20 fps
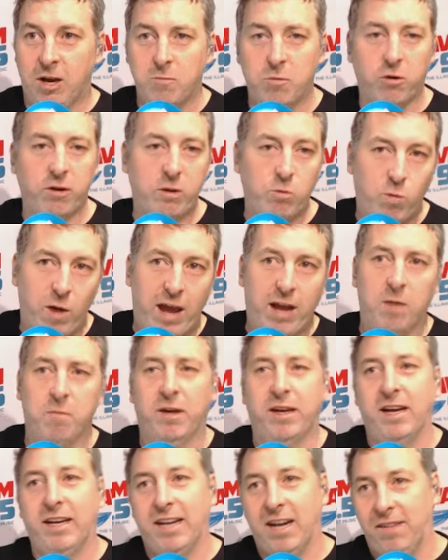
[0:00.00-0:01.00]
I'm already wet. I'm not
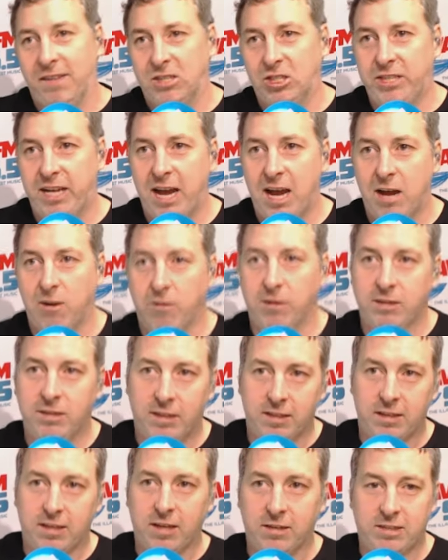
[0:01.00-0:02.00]
going to get out of the shower and you
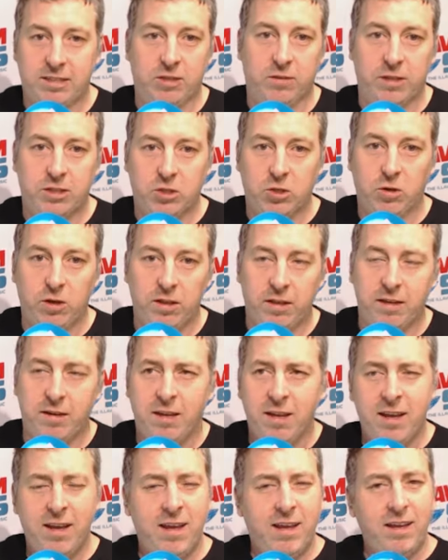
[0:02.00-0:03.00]
know, go sit on the toilet. And,
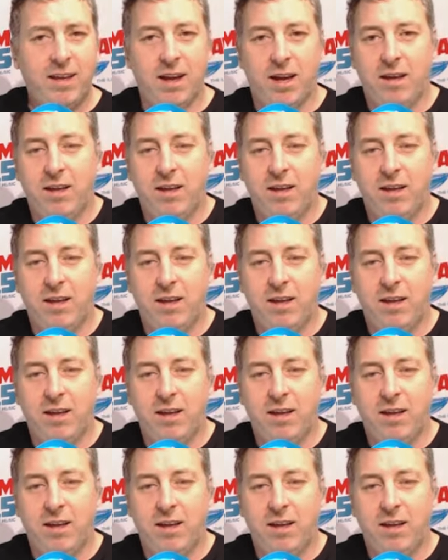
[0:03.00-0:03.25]
you know,